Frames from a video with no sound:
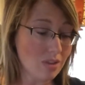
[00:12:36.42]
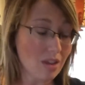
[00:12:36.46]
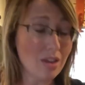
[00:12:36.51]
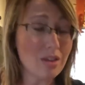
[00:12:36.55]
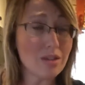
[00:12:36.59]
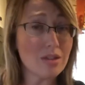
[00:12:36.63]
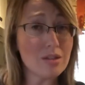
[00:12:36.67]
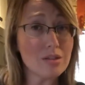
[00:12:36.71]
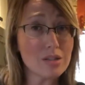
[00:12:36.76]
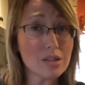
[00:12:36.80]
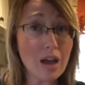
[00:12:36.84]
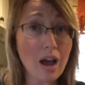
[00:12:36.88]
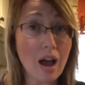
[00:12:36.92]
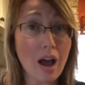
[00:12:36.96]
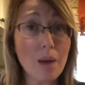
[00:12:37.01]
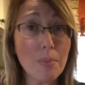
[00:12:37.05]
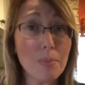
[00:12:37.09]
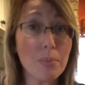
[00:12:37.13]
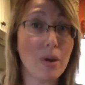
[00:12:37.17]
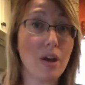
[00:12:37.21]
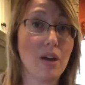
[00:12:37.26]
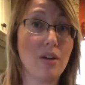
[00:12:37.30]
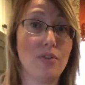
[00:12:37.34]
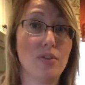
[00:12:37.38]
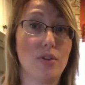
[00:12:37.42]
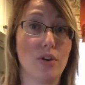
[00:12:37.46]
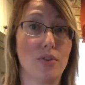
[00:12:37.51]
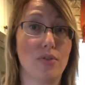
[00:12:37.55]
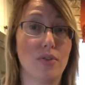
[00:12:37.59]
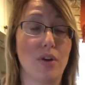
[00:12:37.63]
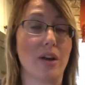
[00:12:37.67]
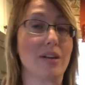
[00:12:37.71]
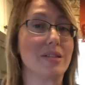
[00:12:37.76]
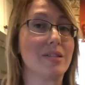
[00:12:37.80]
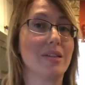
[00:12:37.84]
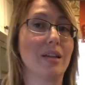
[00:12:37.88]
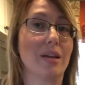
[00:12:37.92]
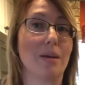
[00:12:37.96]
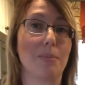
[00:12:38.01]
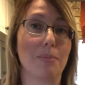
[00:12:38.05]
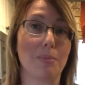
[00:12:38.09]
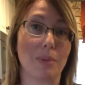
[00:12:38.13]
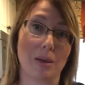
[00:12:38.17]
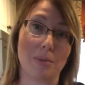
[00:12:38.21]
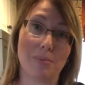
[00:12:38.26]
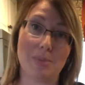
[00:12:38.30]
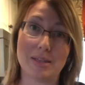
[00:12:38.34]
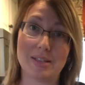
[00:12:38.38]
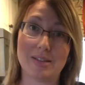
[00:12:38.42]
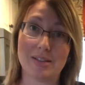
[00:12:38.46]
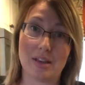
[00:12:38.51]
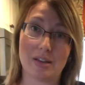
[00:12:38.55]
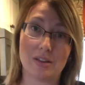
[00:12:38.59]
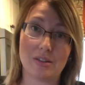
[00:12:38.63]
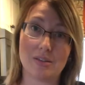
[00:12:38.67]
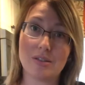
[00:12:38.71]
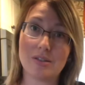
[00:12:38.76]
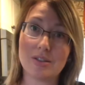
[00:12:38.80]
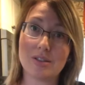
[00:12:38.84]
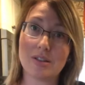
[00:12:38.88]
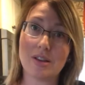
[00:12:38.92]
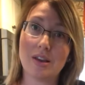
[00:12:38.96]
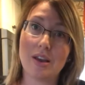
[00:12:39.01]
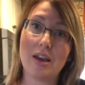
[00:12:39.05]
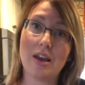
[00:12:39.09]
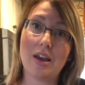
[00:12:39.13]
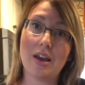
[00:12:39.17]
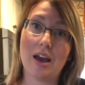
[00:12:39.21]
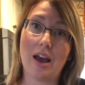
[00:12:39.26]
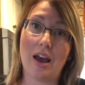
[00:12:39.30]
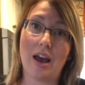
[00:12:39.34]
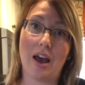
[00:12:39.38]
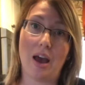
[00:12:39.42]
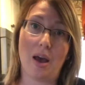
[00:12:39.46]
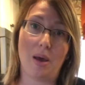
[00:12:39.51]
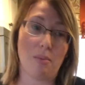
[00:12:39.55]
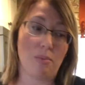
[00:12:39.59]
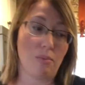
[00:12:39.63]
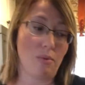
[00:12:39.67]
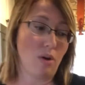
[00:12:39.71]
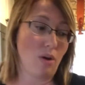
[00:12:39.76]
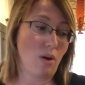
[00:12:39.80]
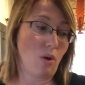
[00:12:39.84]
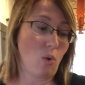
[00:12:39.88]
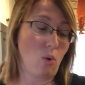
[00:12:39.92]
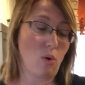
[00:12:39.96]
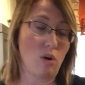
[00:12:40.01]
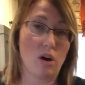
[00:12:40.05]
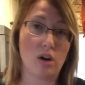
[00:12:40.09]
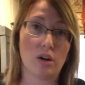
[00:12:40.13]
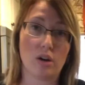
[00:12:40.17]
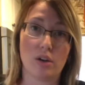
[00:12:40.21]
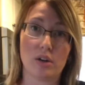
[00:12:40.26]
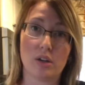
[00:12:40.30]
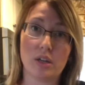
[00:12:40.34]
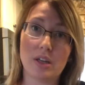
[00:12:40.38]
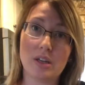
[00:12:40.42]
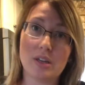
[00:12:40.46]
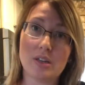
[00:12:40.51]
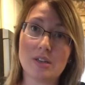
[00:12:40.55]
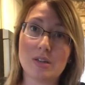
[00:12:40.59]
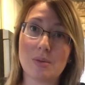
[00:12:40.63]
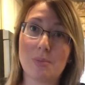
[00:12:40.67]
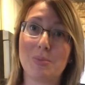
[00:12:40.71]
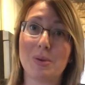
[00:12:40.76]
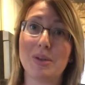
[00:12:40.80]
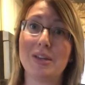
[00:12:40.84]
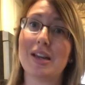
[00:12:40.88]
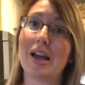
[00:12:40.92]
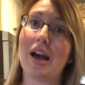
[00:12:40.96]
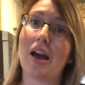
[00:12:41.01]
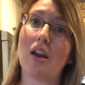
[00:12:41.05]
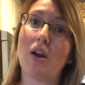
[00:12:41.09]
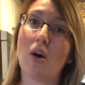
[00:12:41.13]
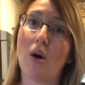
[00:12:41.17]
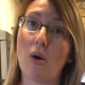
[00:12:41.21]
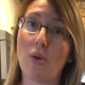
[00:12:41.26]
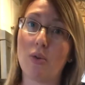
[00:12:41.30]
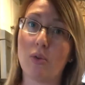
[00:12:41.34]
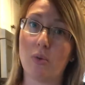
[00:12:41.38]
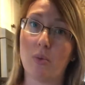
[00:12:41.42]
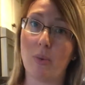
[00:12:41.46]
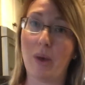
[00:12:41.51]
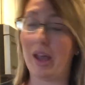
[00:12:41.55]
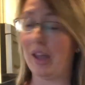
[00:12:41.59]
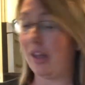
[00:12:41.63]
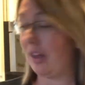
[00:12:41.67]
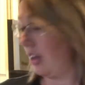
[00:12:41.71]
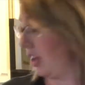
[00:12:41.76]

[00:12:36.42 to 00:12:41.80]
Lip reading: the top of your frosting might be settled or hardened, but not all the way.